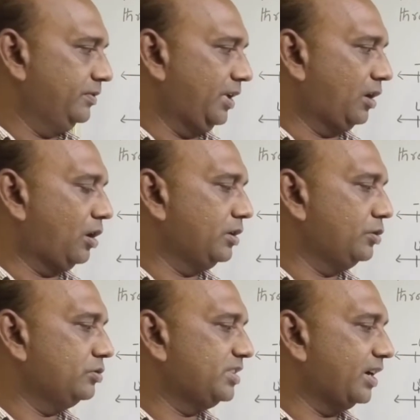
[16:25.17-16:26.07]
According
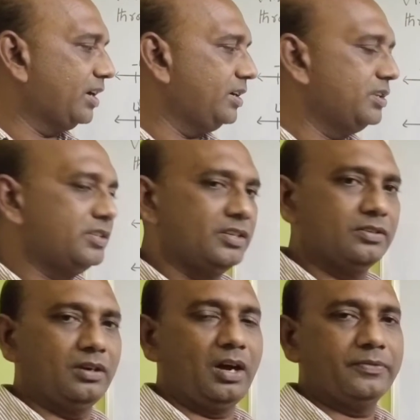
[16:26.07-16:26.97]
to second digit
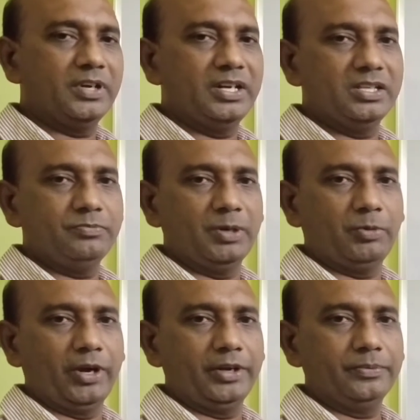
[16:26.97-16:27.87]
after decimal
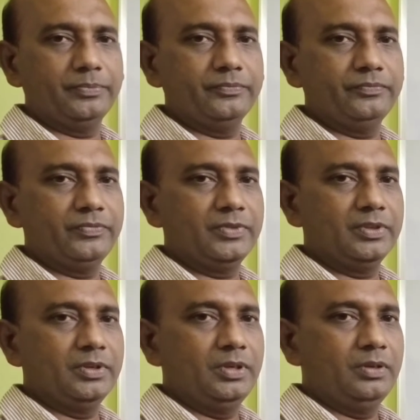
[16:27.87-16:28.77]
point.
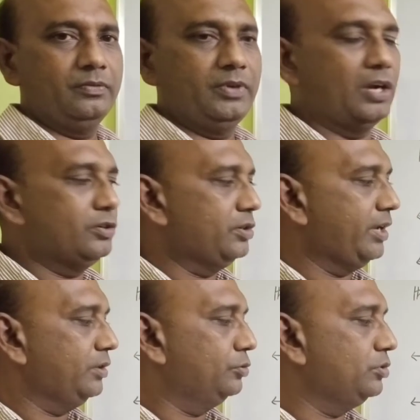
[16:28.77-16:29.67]
We have to
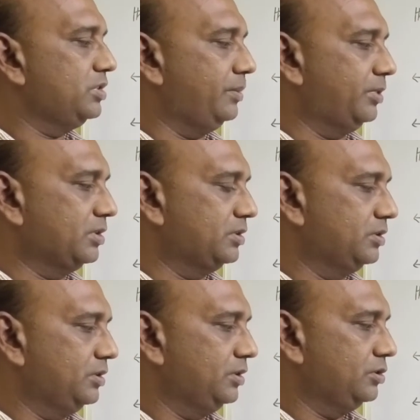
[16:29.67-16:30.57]
take those numbers.
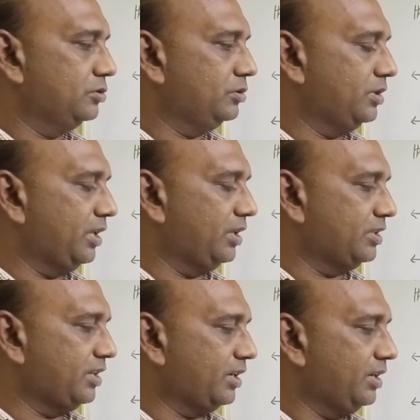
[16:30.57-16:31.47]
So here the
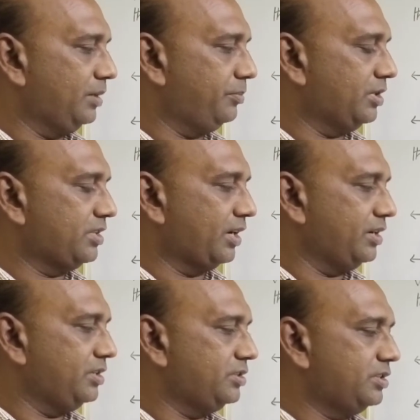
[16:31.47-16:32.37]
second
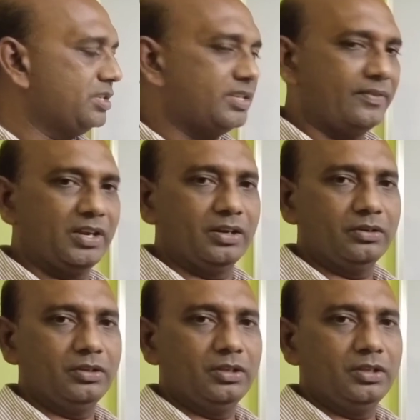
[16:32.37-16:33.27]
digit is 7.
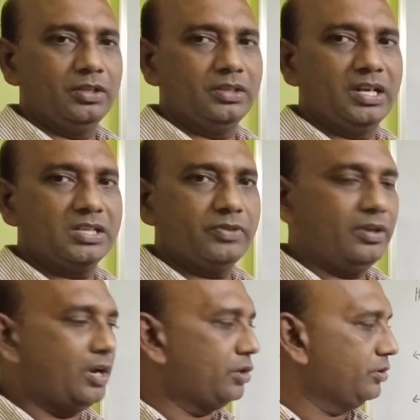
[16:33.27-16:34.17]
That's why you
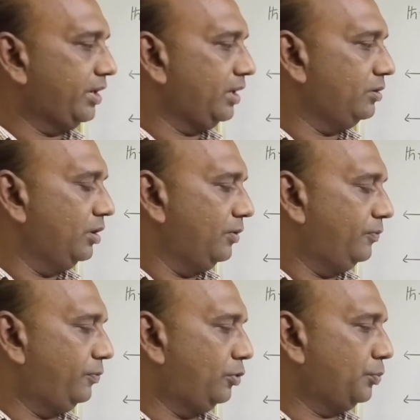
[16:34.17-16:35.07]
have to take
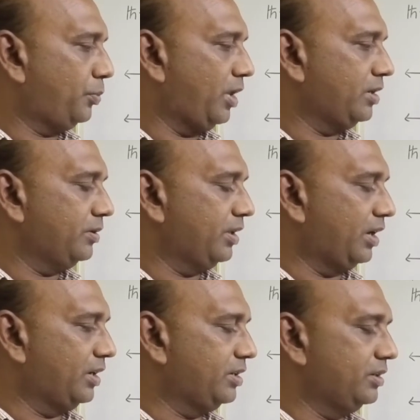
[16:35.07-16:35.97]

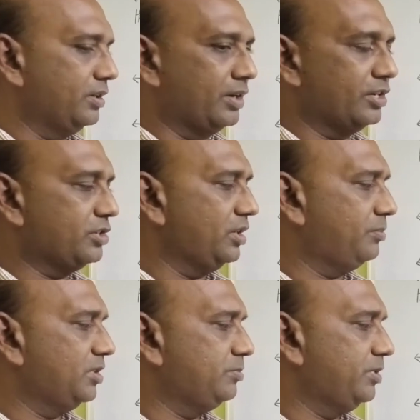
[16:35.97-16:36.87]
the rational
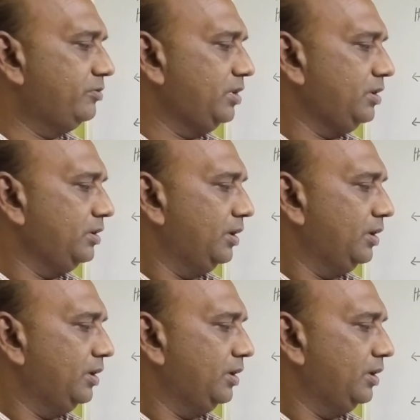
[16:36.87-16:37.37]
numbers between